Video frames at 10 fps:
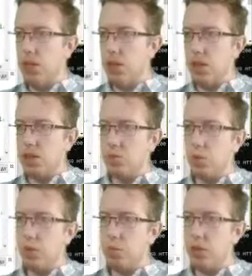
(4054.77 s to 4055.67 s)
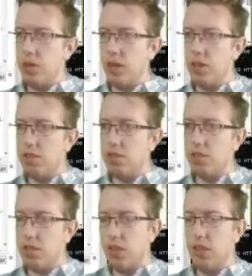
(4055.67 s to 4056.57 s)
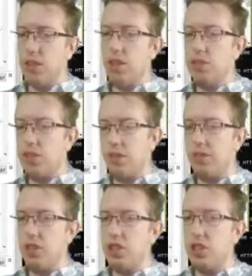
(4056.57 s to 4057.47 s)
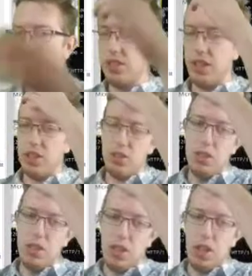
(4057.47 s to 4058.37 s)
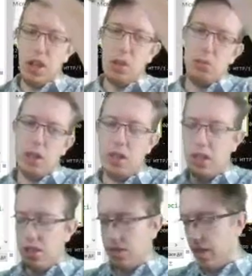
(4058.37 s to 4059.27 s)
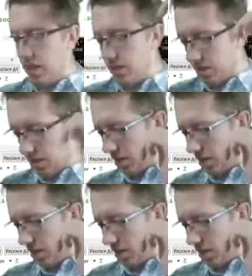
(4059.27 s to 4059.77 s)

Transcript: This is where we put in the definition. It's like an object that contains the